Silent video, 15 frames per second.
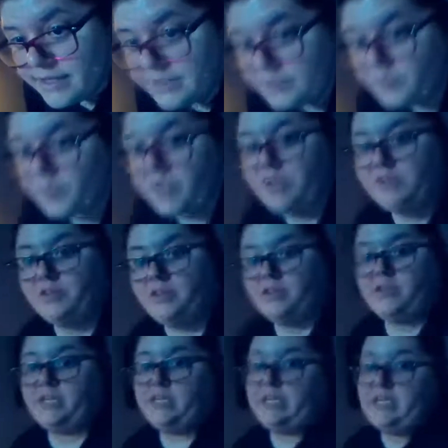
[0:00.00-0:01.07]
Well, you're
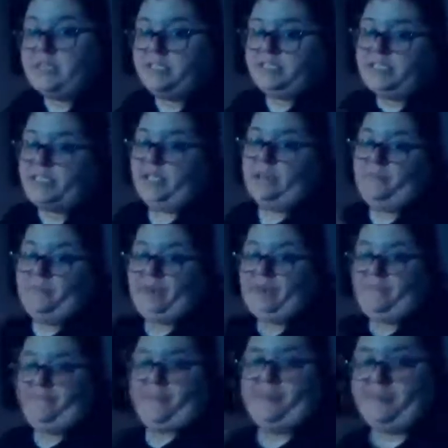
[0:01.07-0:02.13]
going to need to pick
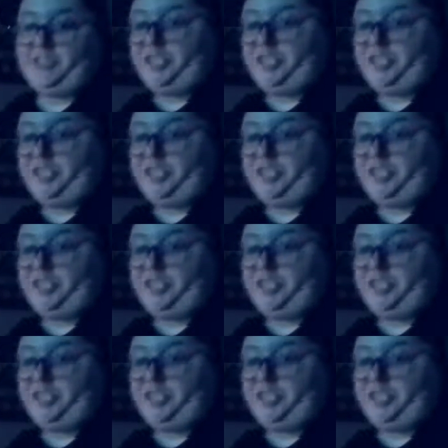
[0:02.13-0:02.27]
a favorite